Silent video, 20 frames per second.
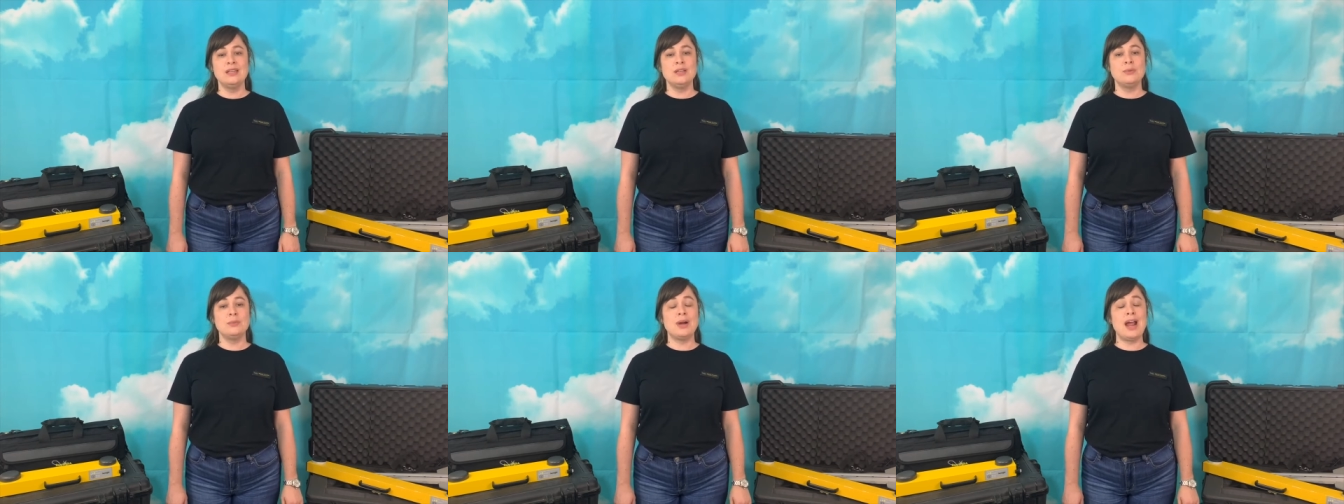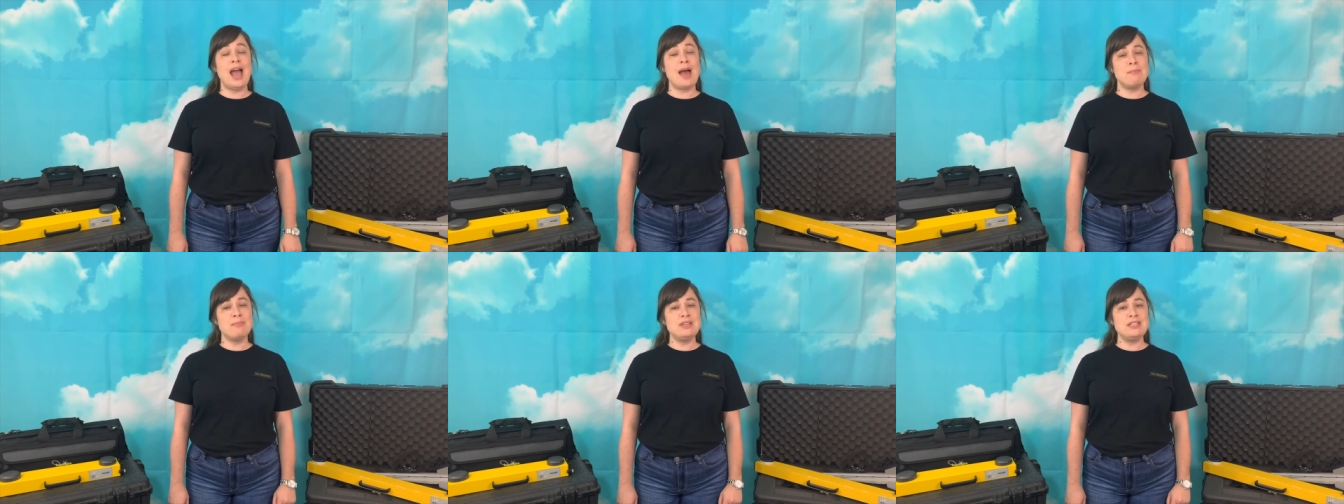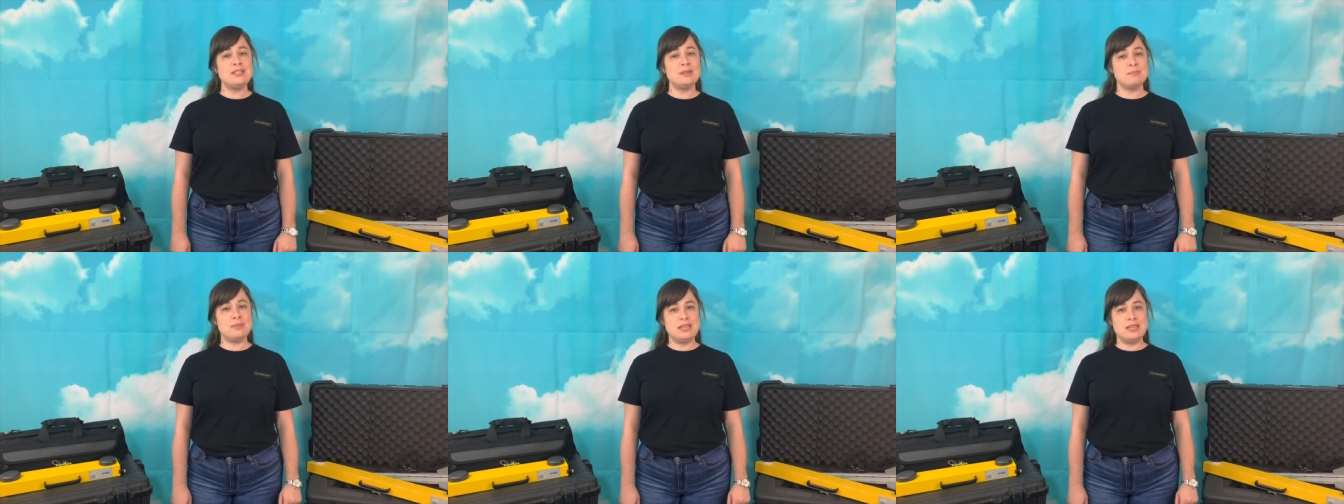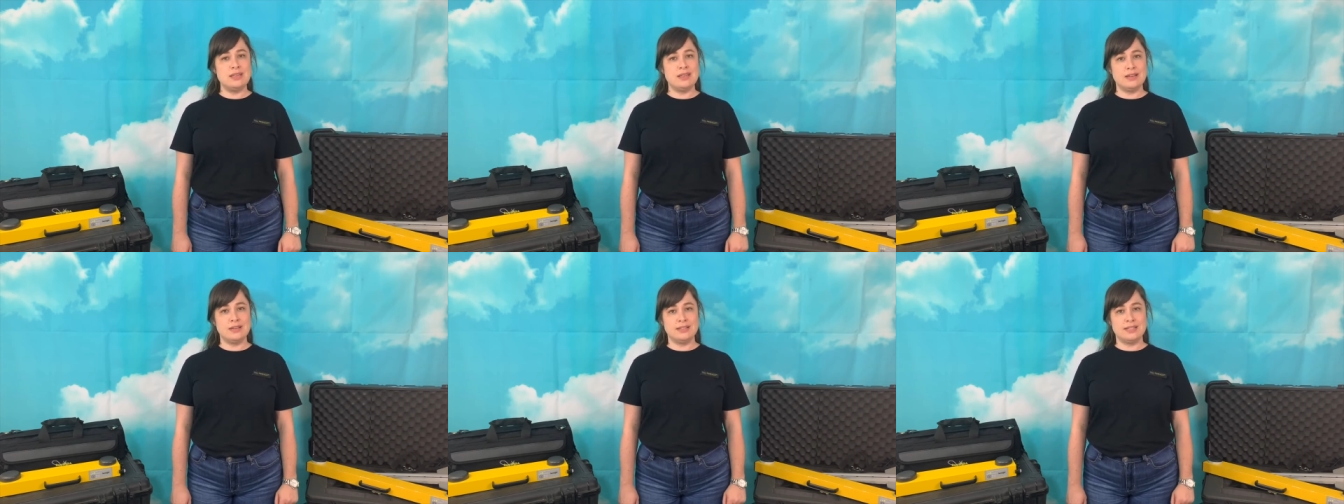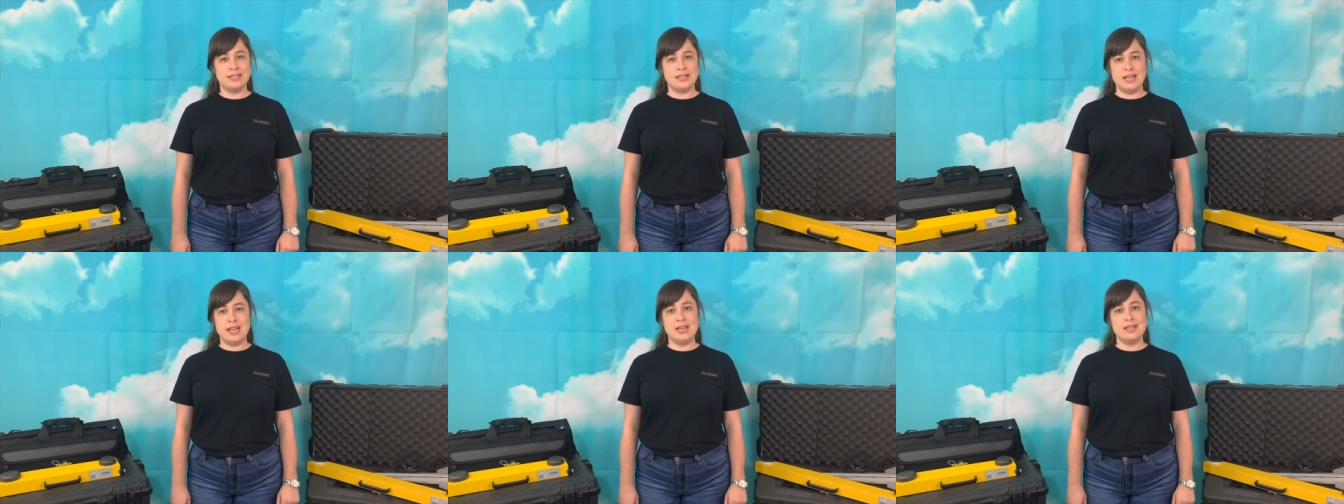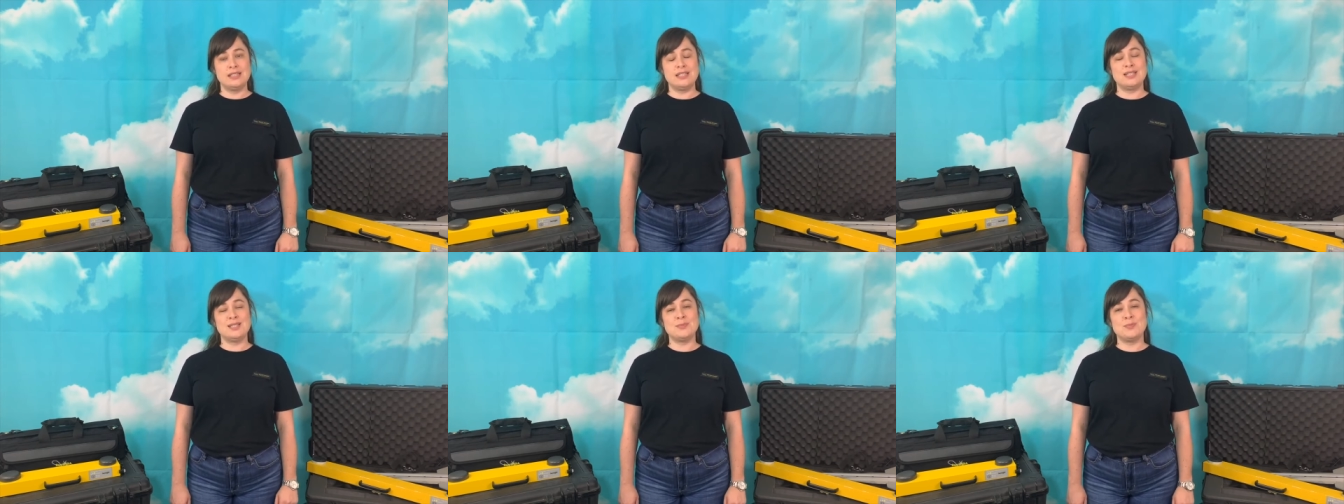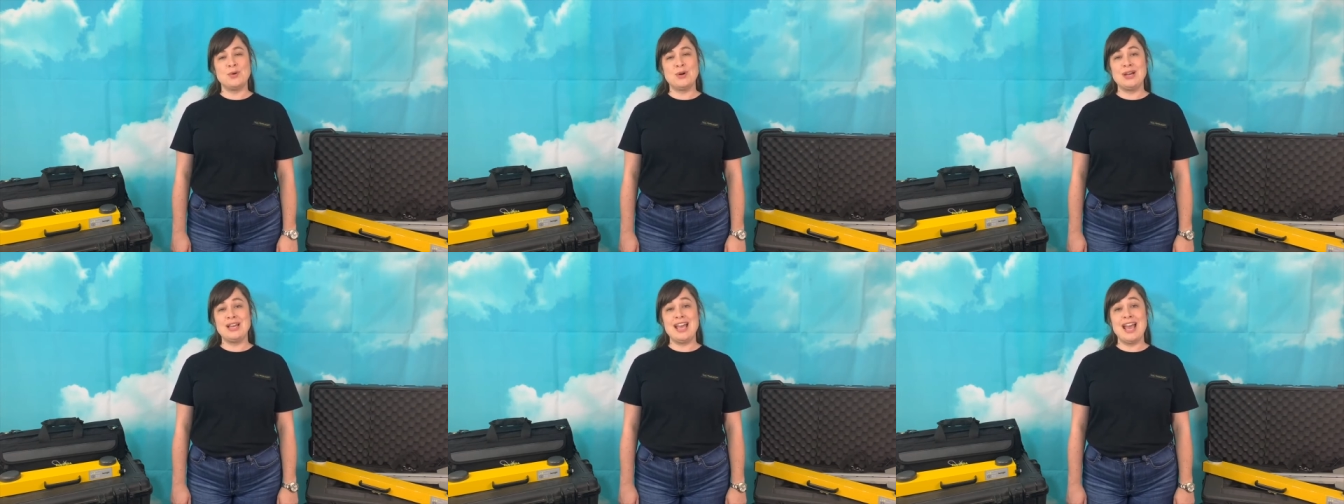We're happy to be here today to
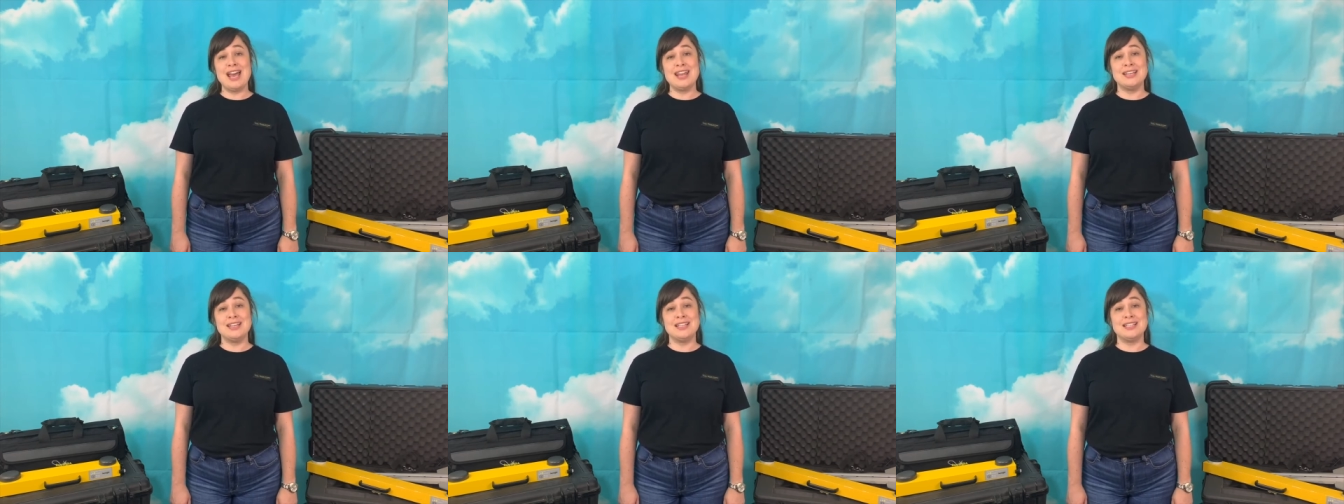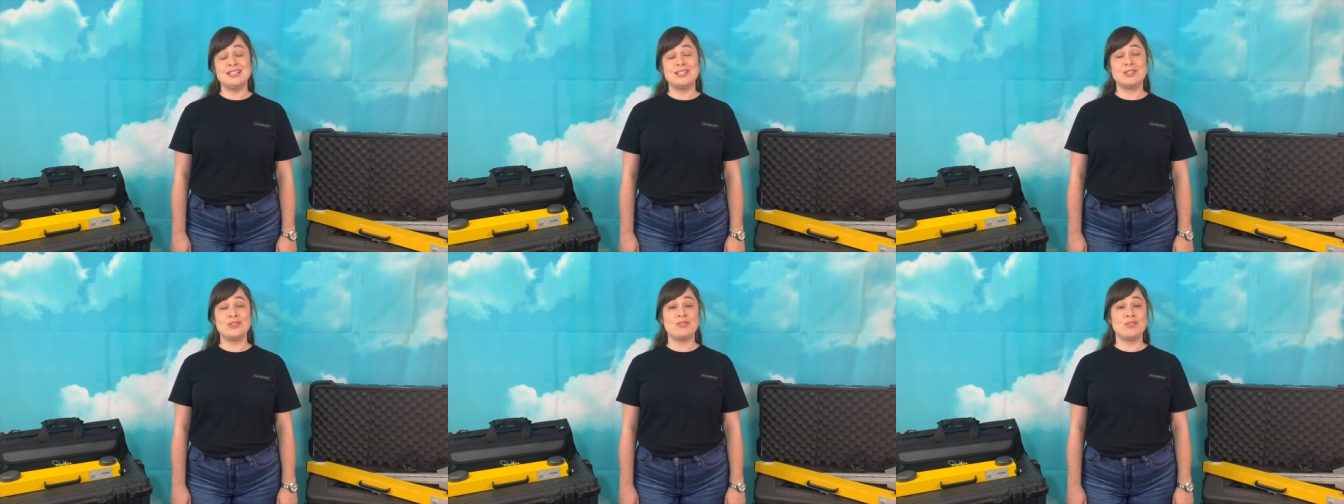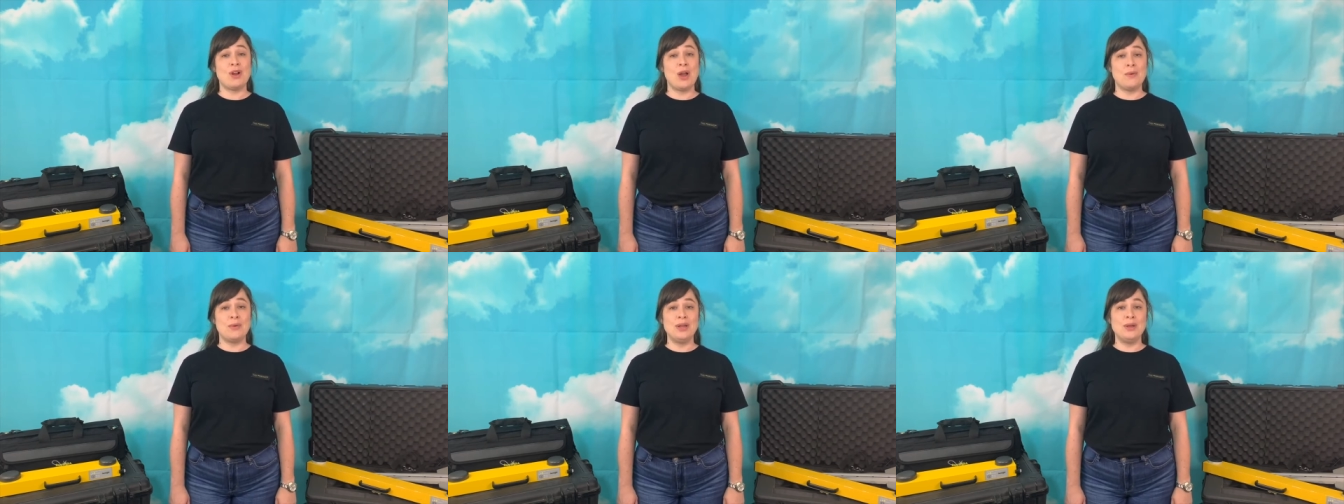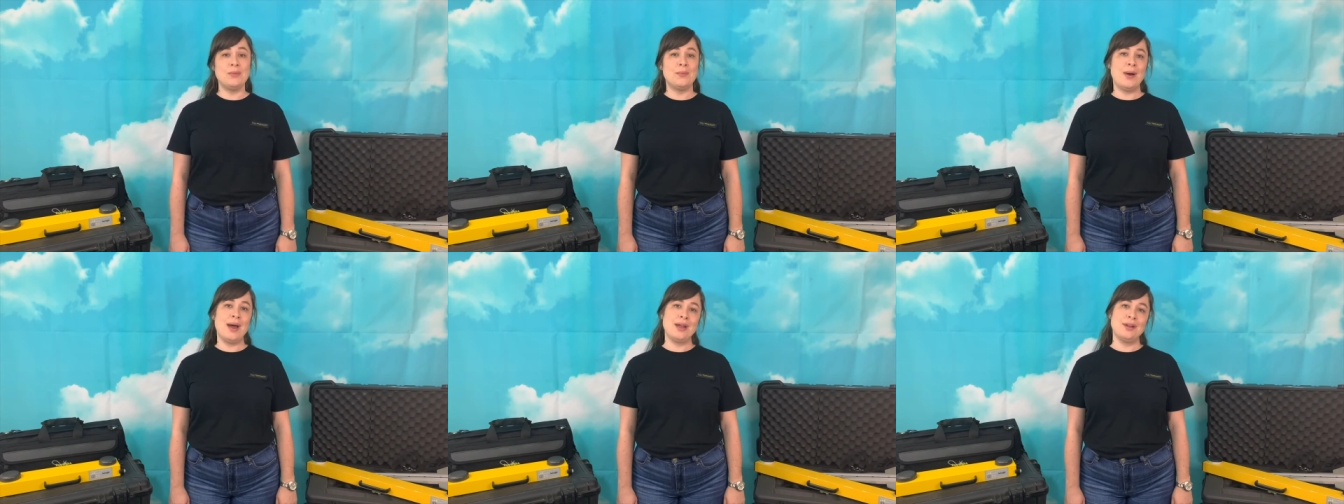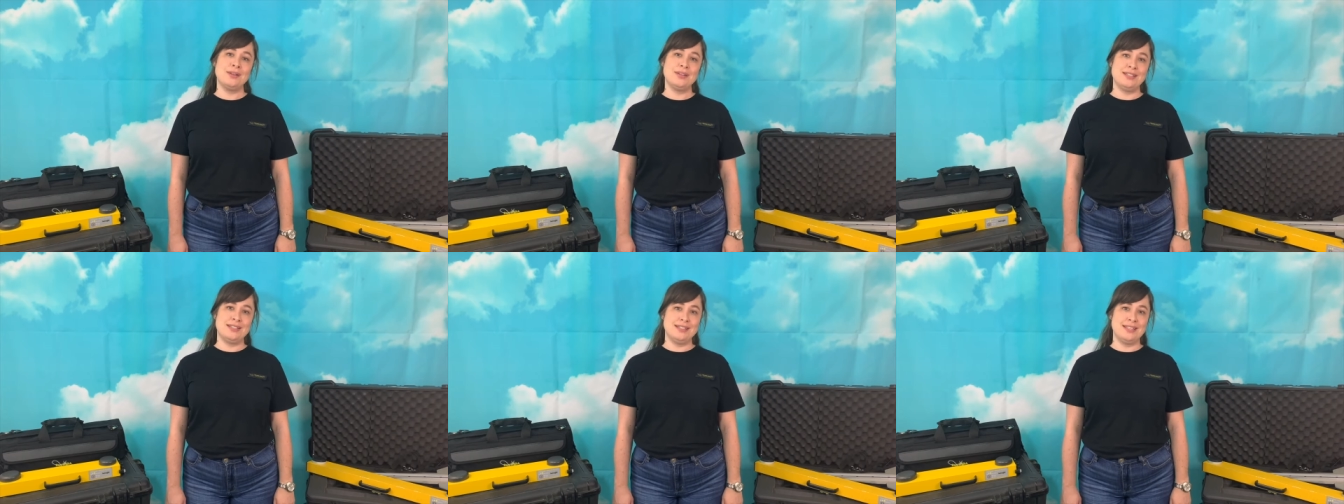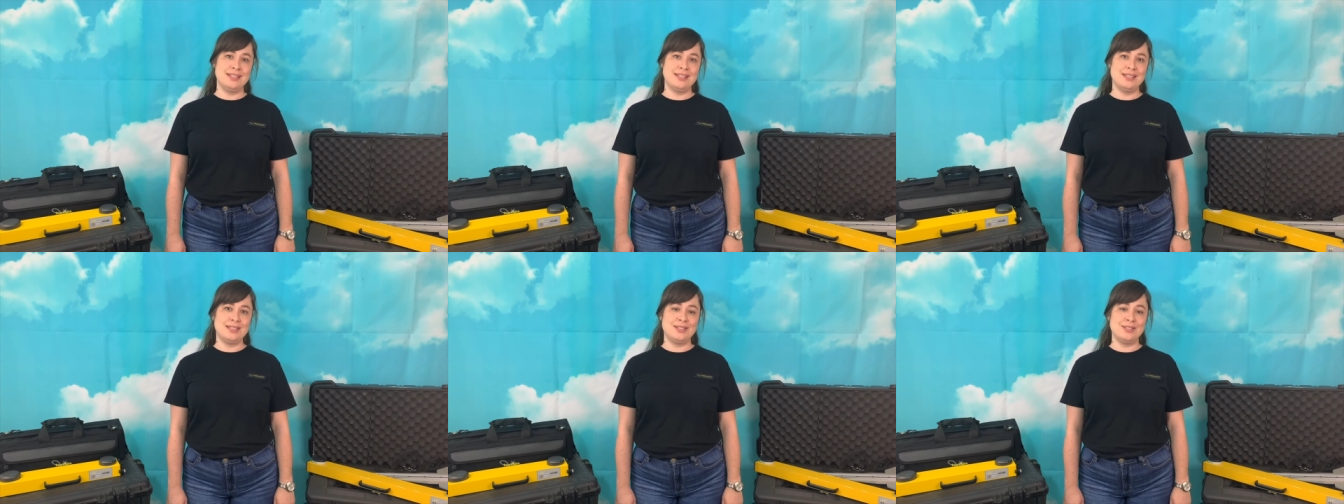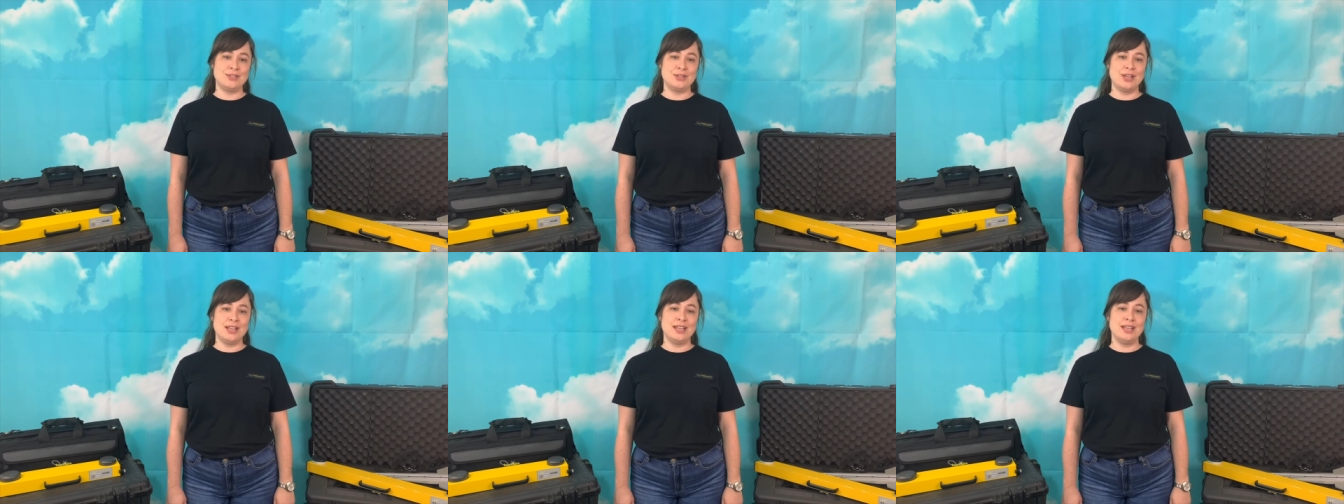support Canada's growing wireless
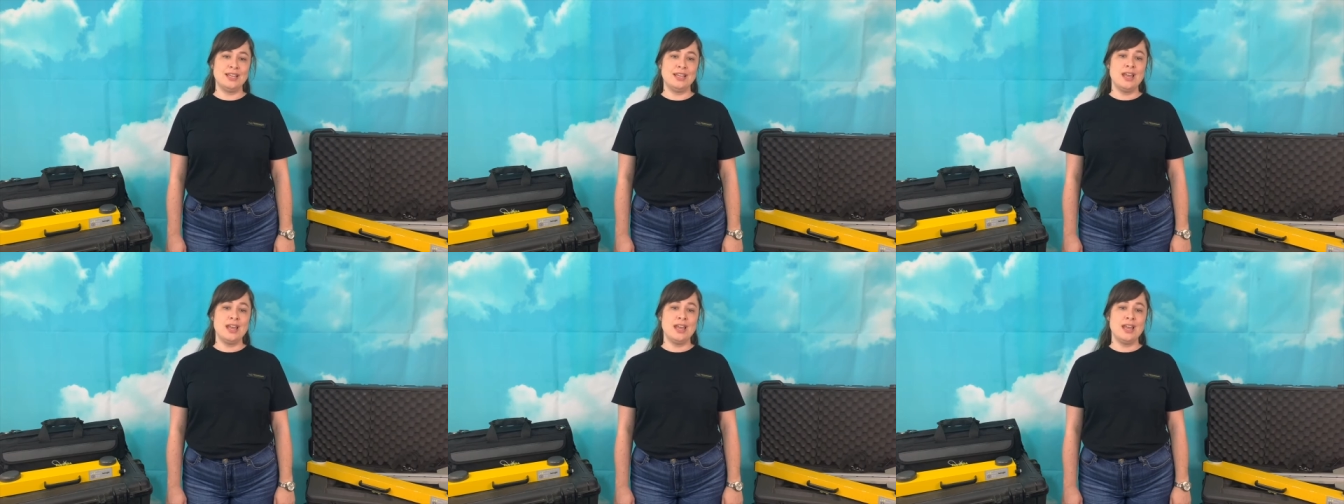industry,